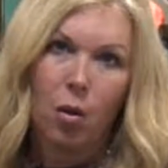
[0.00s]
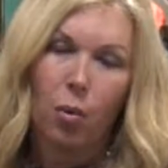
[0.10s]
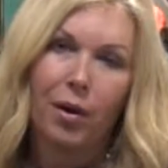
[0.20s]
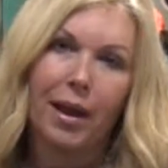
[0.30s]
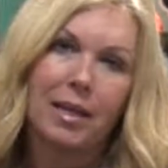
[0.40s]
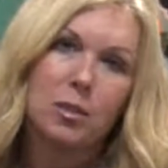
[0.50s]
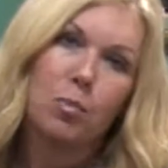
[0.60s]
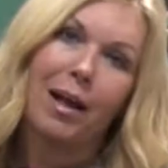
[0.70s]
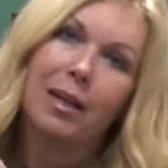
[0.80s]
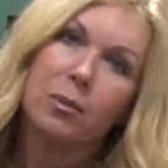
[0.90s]
Whereas
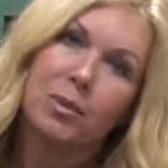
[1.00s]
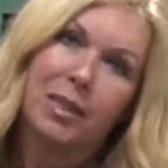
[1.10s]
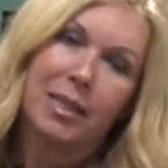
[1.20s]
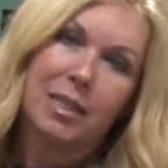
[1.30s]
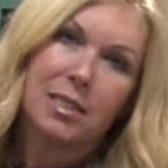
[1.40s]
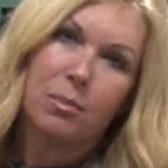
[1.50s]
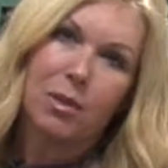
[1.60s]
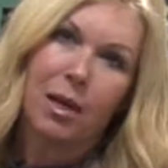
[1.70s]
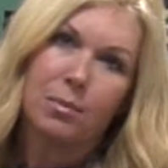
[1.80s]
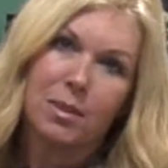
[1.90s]
black obsidian
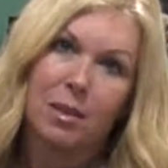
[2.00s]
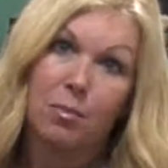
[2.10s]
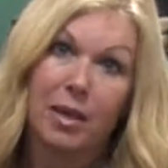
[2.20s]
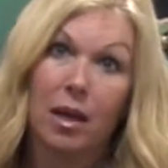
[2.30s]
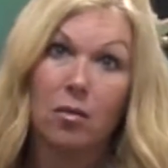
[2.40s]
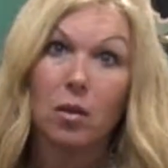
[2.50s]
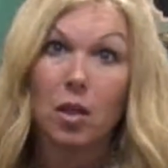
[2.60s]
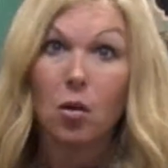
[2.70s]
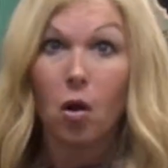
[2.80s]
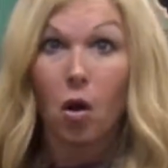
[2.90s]
sometimes can be a little